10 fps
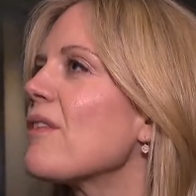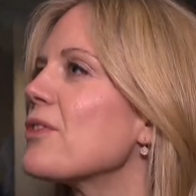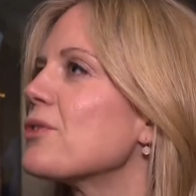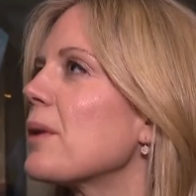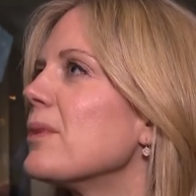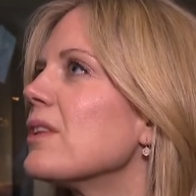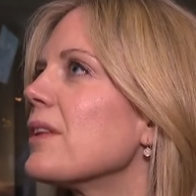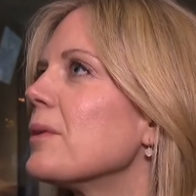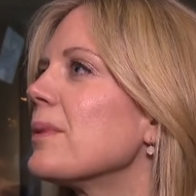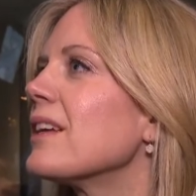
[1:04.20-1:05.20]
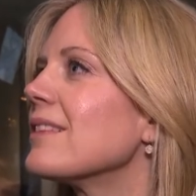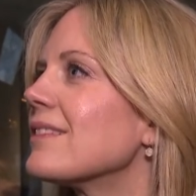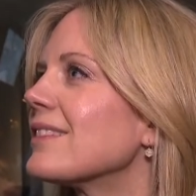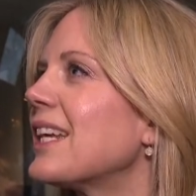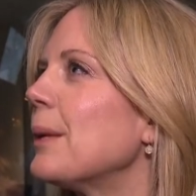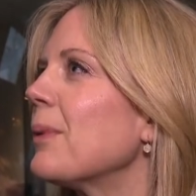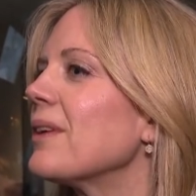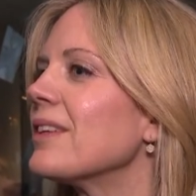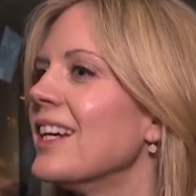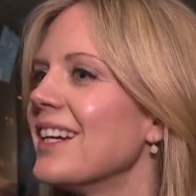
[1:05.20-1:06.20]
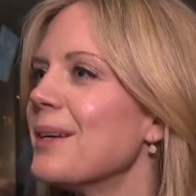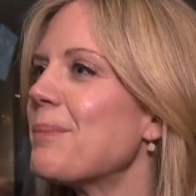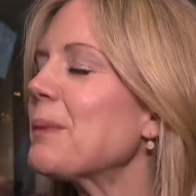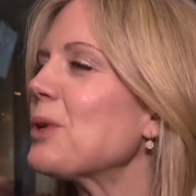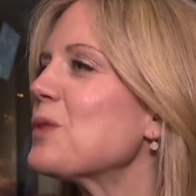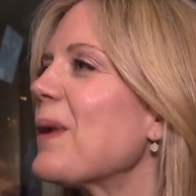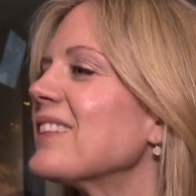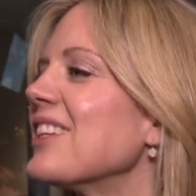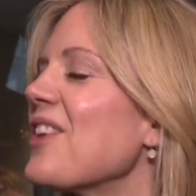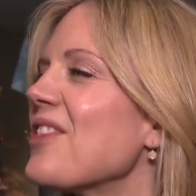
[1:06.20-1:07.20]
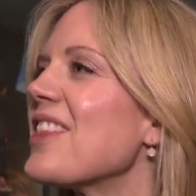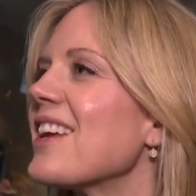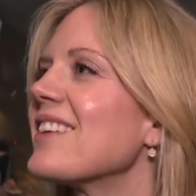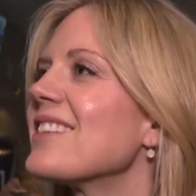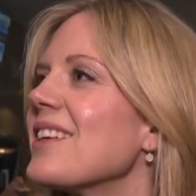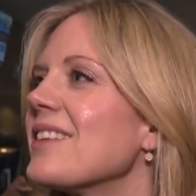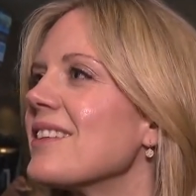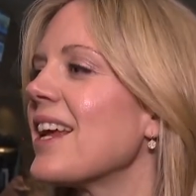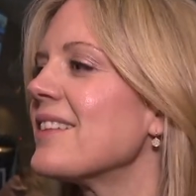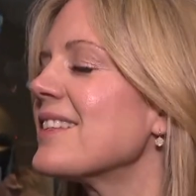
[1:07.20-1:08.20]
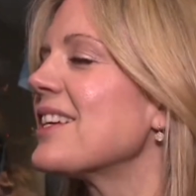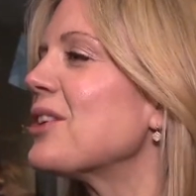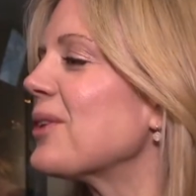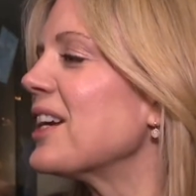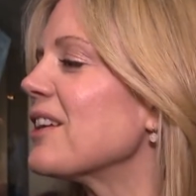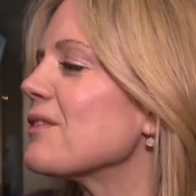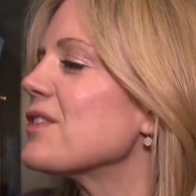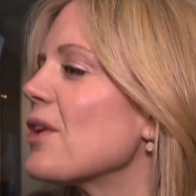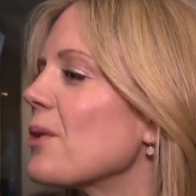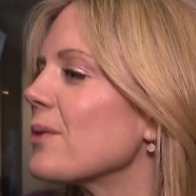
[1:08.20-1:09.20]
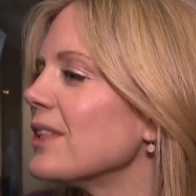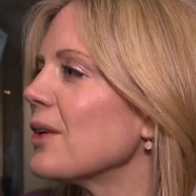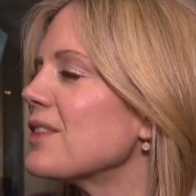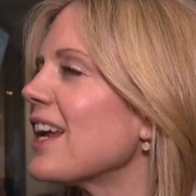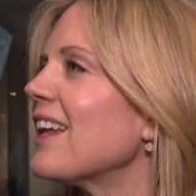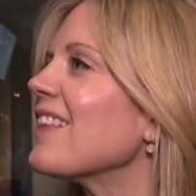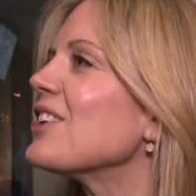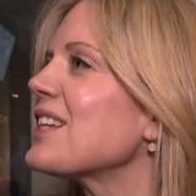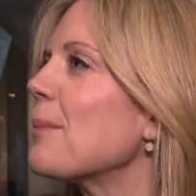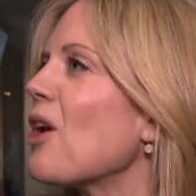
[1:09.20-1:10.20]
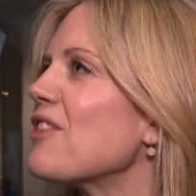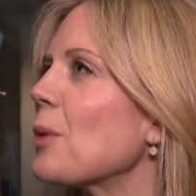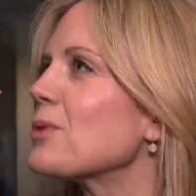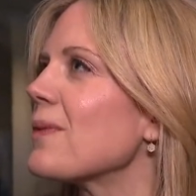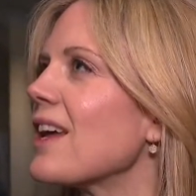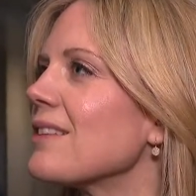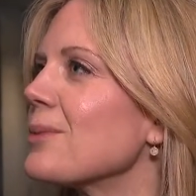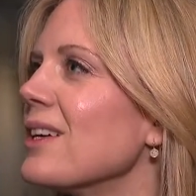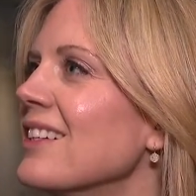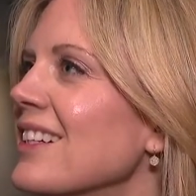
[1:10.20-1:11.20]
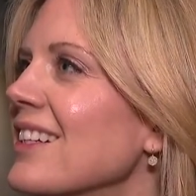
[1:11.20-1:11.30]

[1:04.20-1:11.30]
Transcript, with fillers: off the treadmill a little bit, keep a big perspective on things, and and stay creative. So you know, taking a little time off helps with that as well.